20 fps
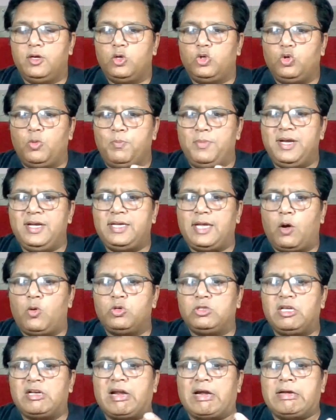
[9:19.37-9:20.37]
to meet
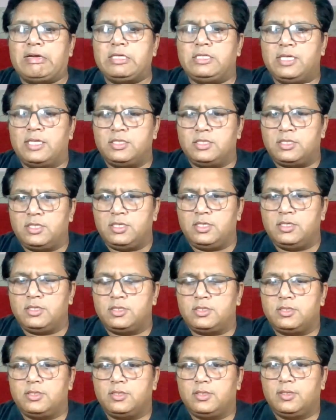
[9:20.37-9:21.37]
out the
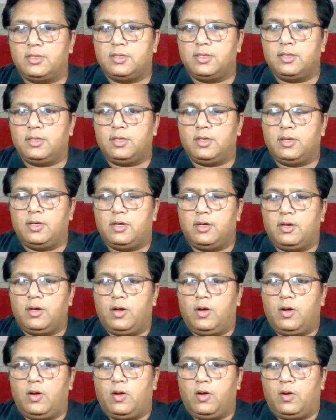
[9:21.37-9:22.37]
contingencies
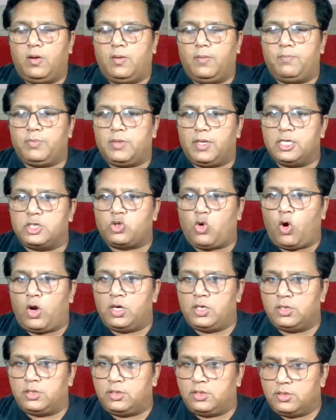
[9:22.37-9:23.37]
is
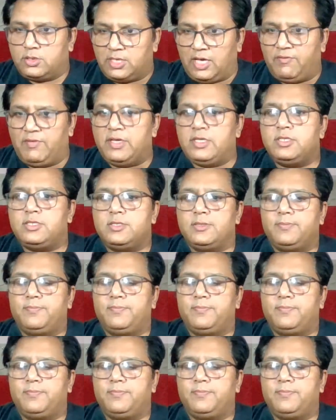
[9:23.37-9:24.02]
called savings.